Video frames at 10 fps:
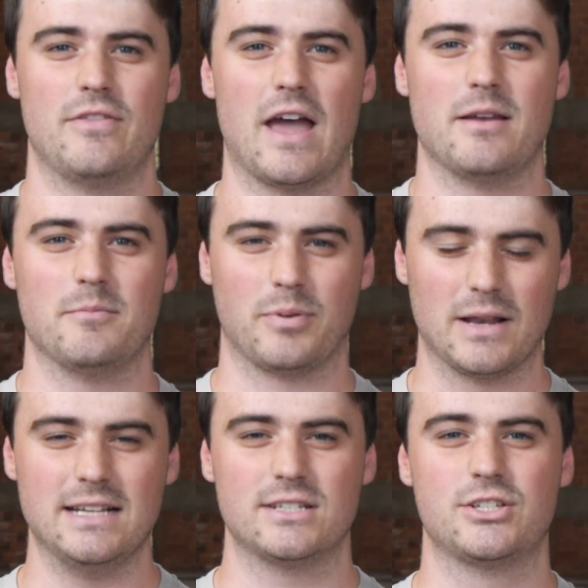then
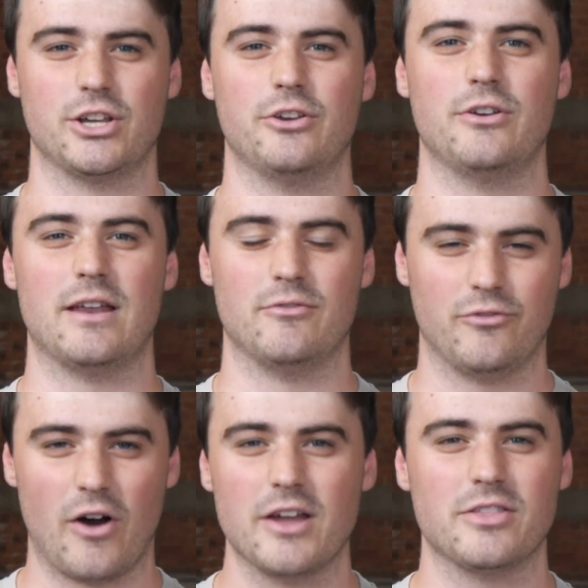please do
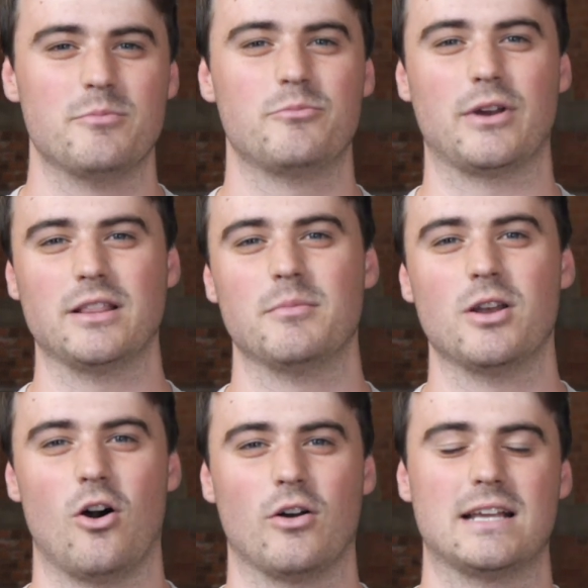invite them, bring them
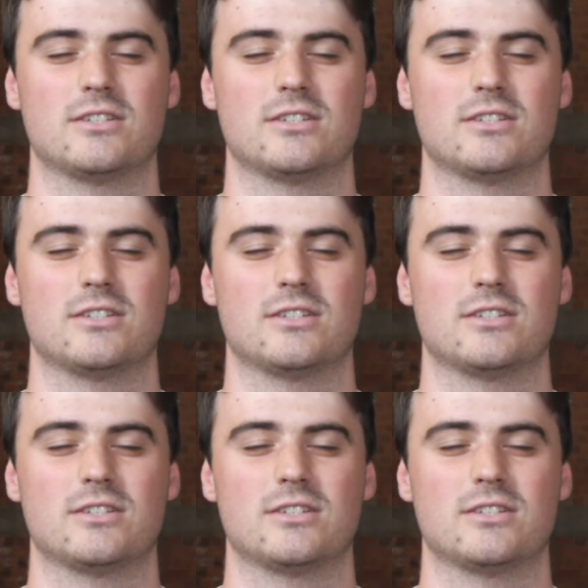along.